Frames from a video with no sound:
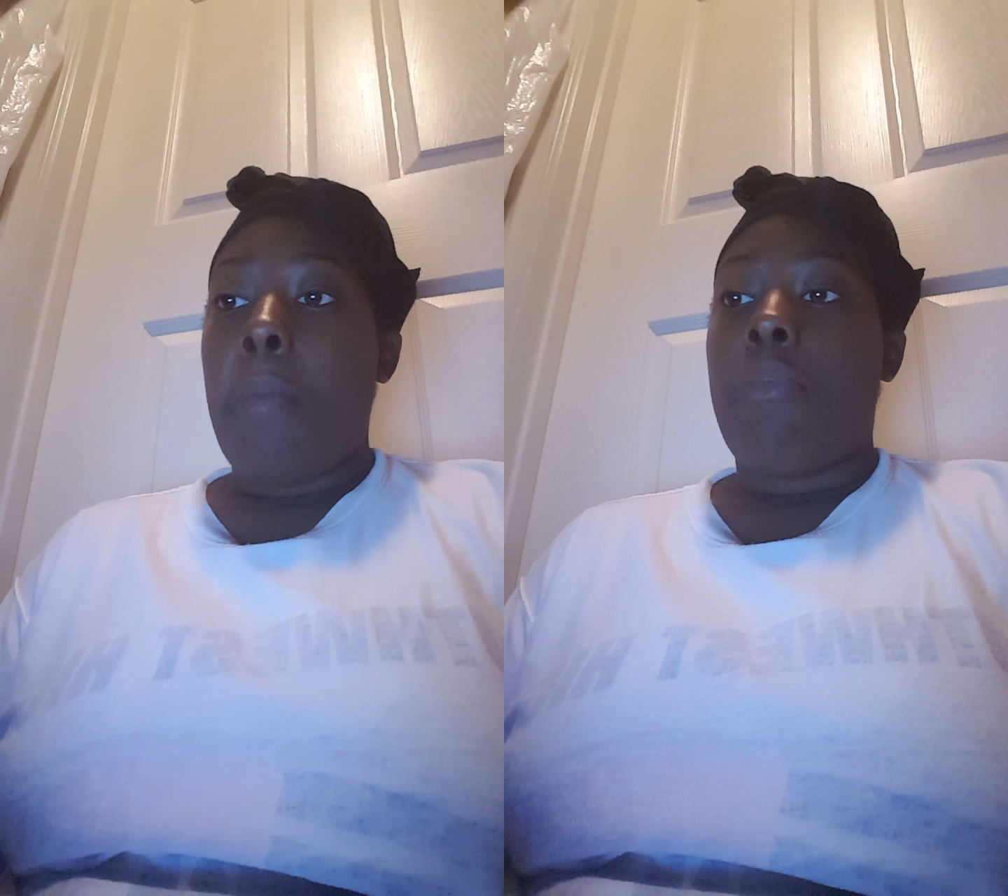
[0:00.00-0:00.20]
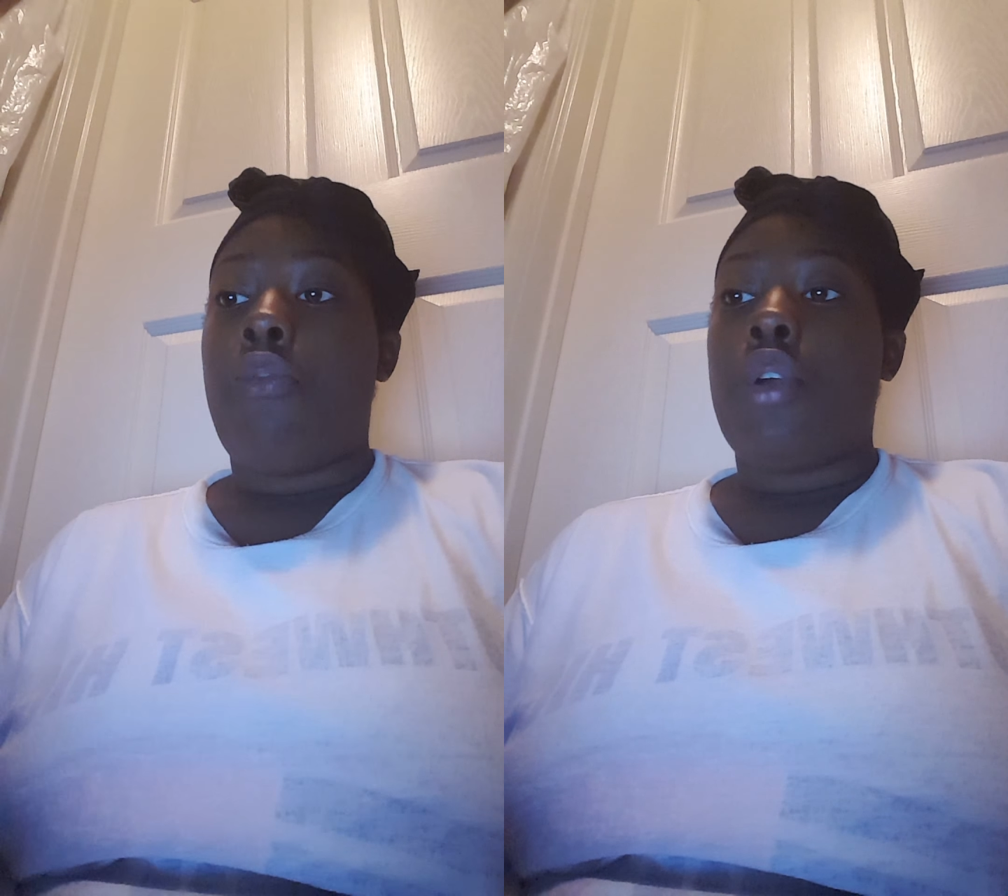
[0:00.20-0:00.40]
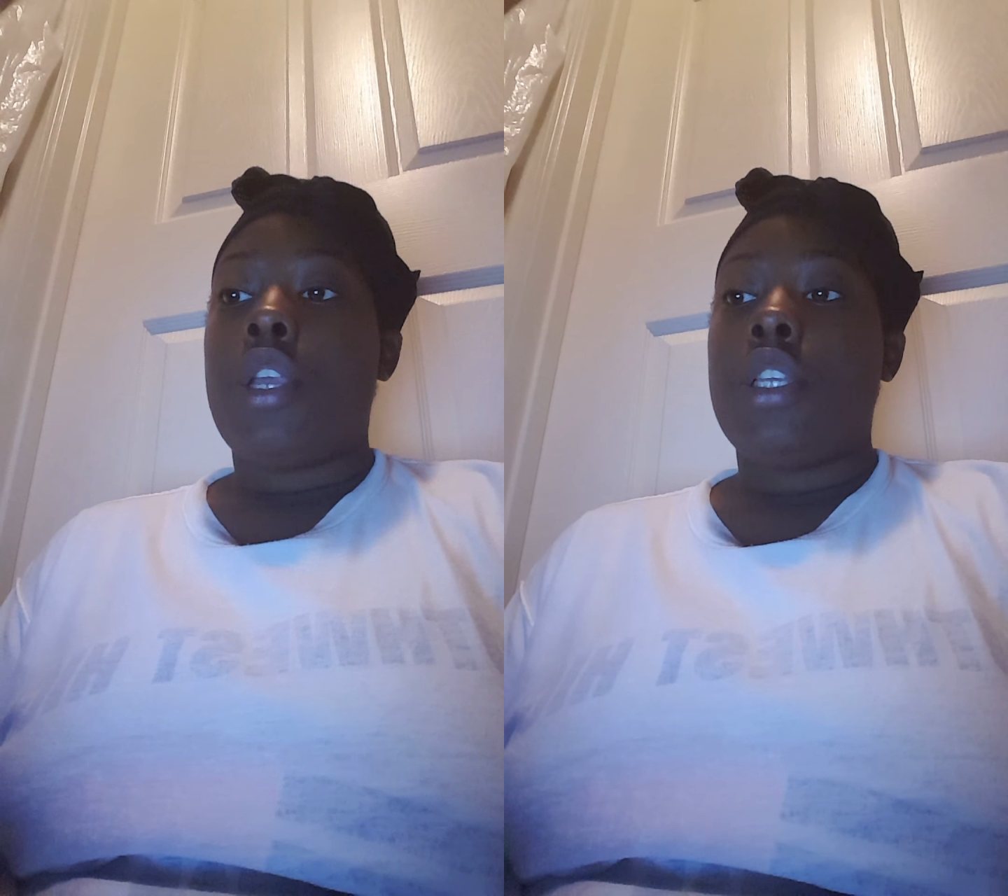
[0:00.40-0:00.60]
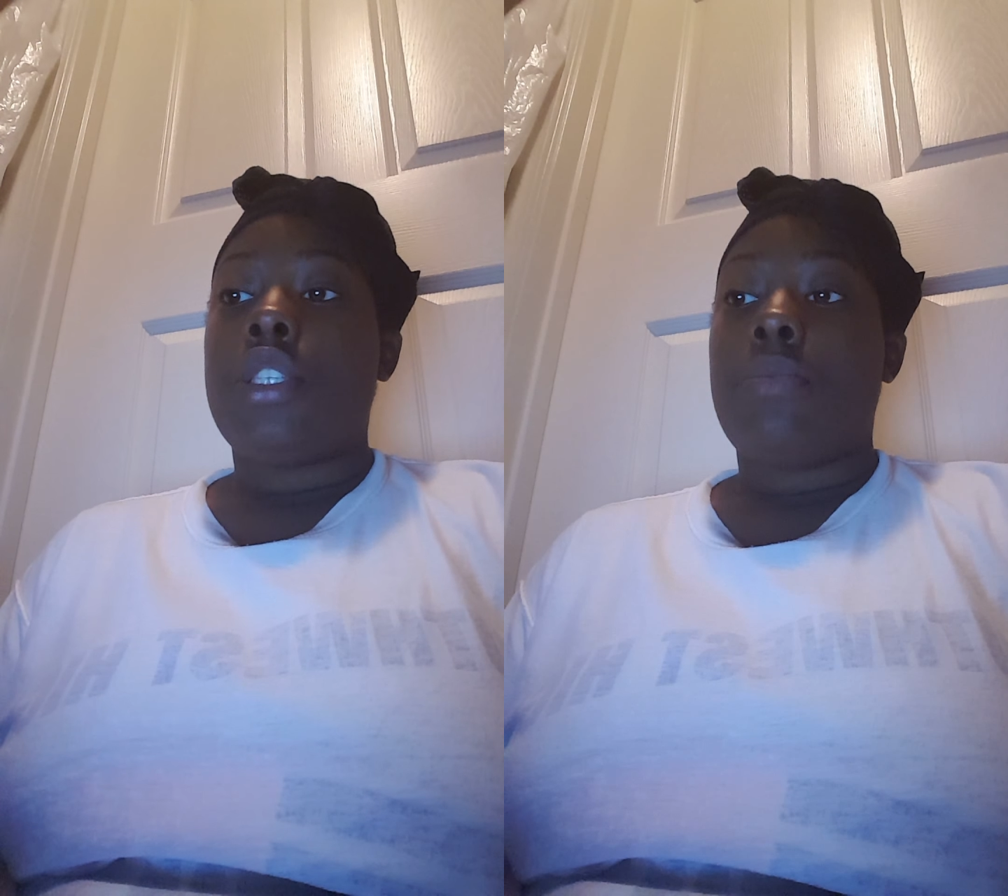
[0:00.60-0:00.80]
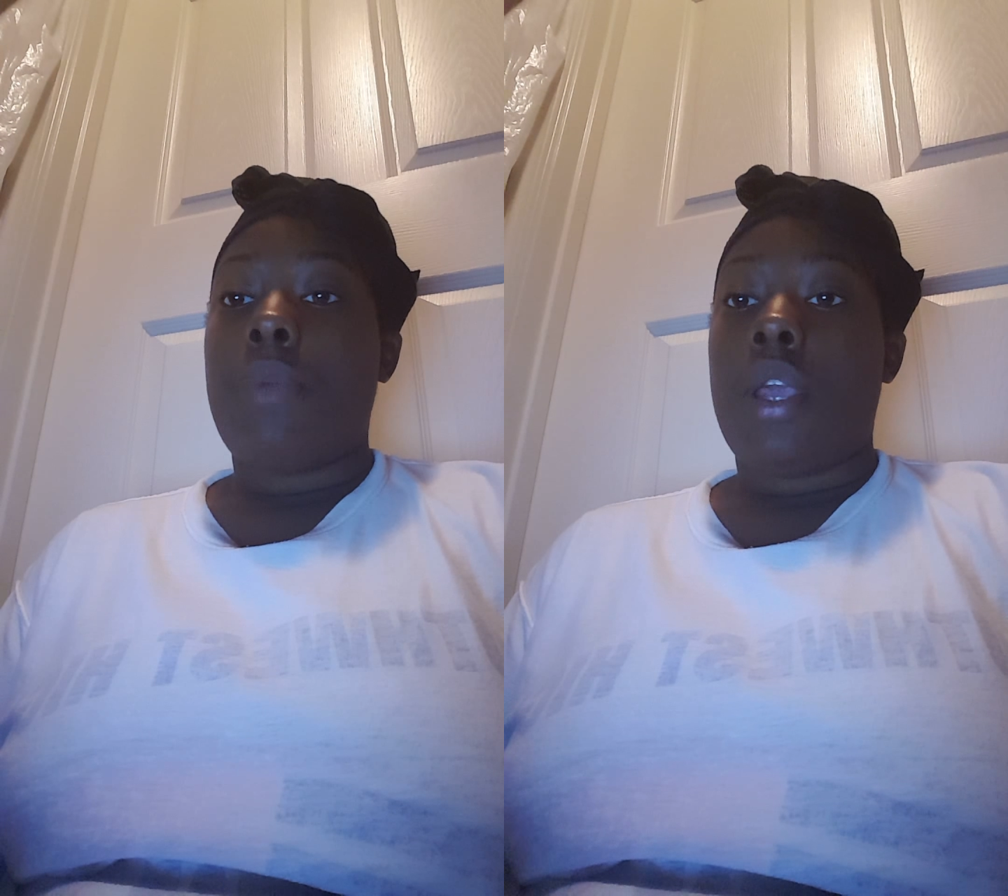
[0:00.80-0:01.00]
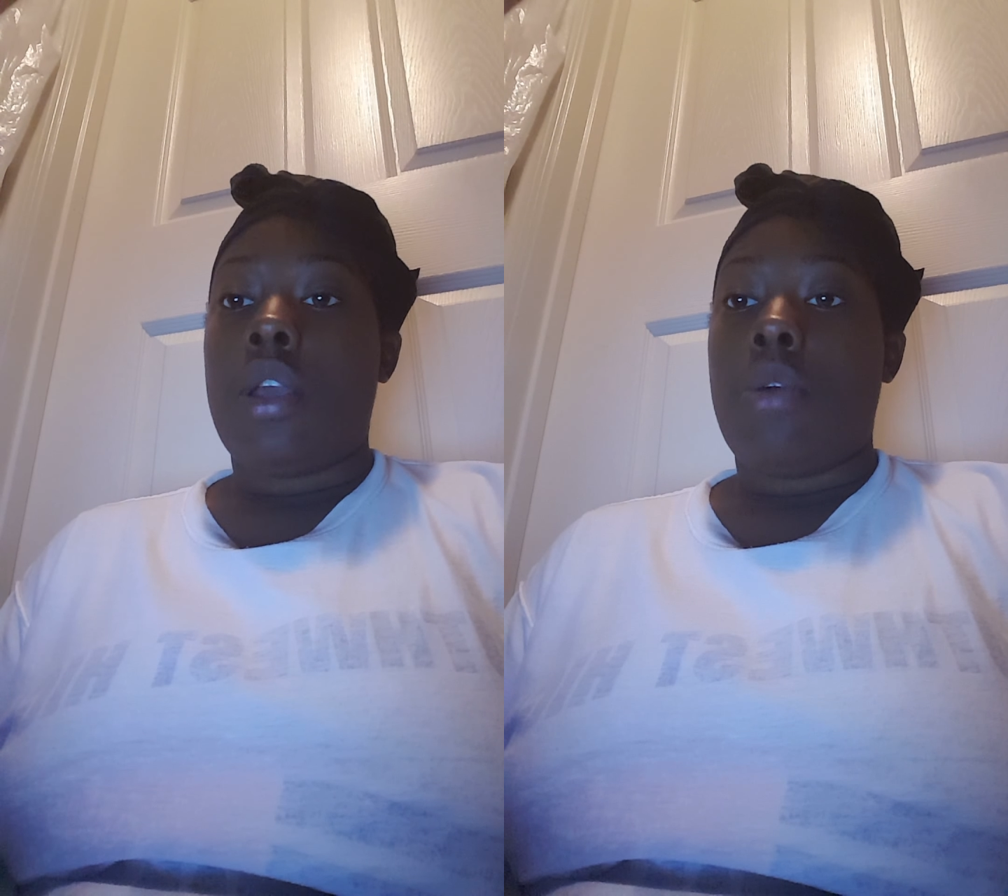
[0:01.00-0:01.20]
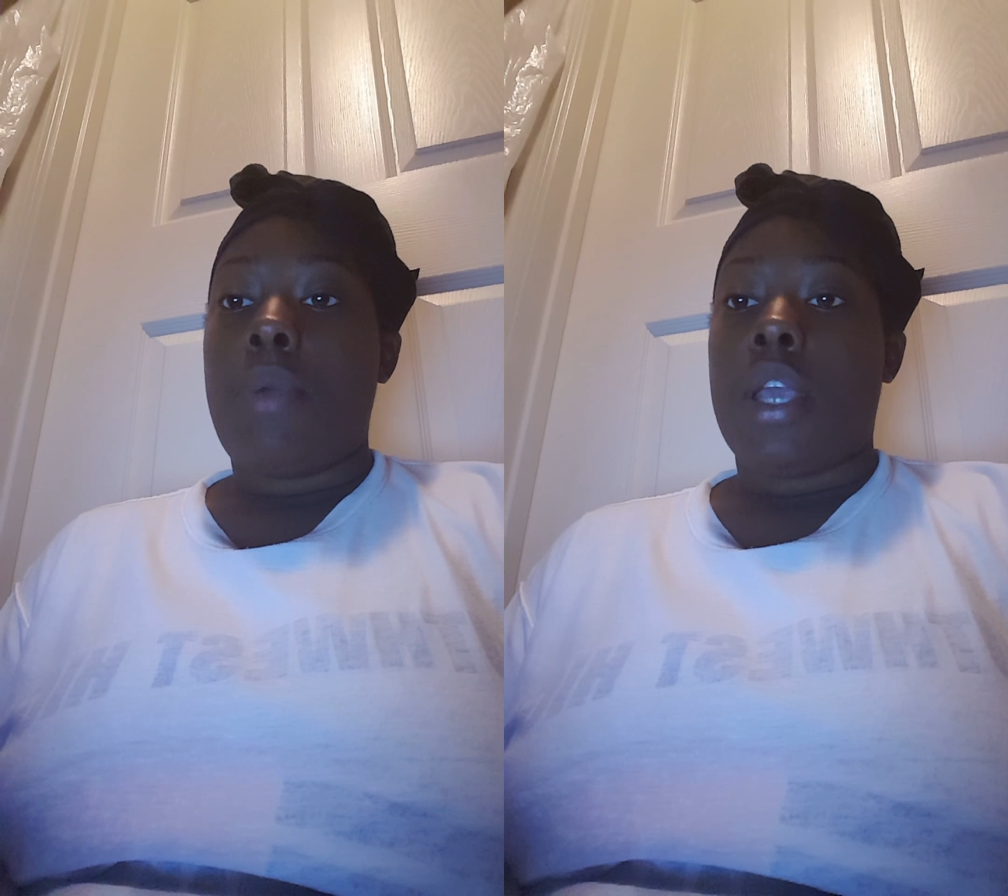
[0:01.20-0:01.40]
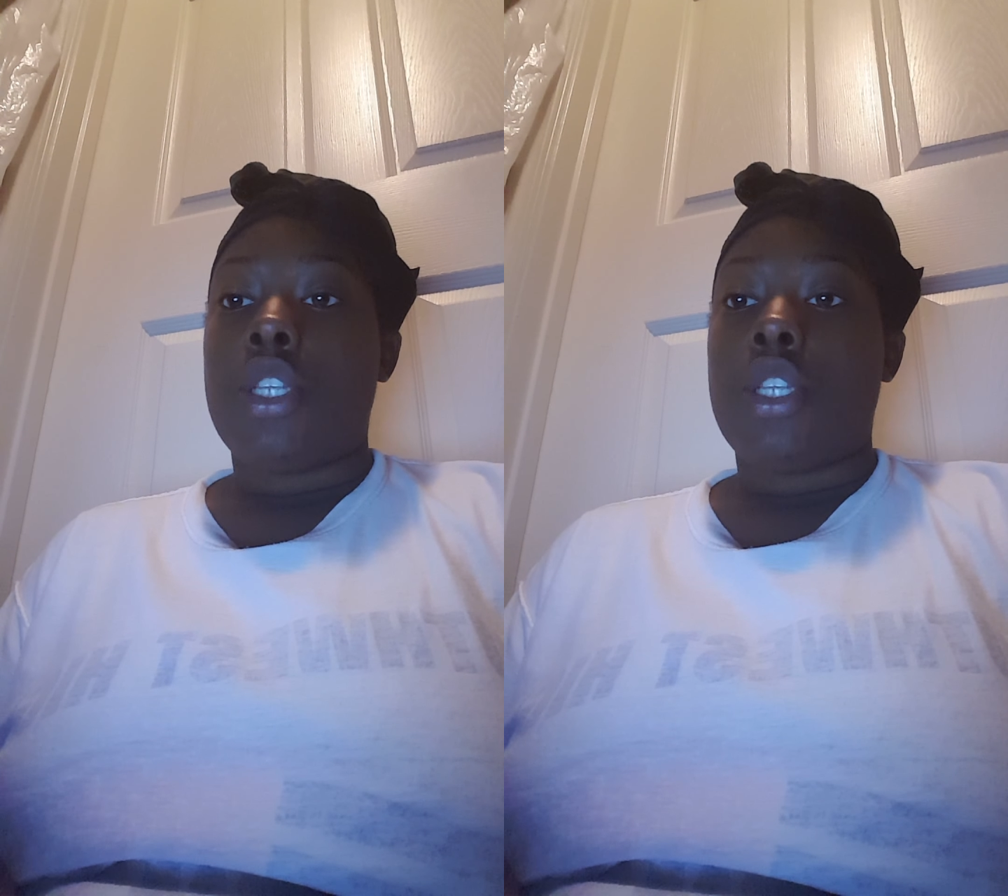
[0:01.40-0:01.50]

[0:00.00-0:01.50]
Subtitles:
Before hitting submit, go back